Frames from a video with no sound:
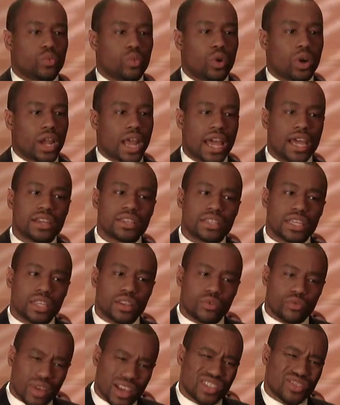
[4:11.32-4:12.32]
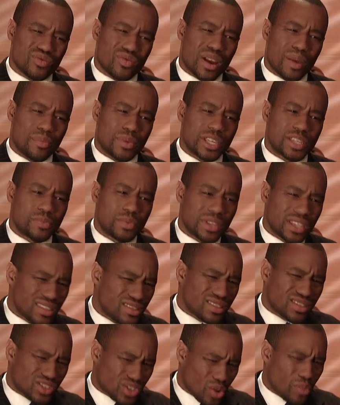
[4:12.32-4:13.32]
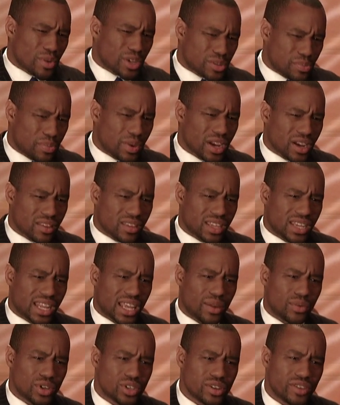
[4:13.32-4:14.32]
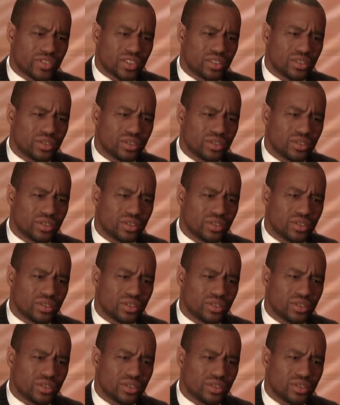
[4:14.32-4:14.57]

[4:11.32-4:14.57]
work? I understand the restaurant piece, but this is so much bigger than that. What'd you have to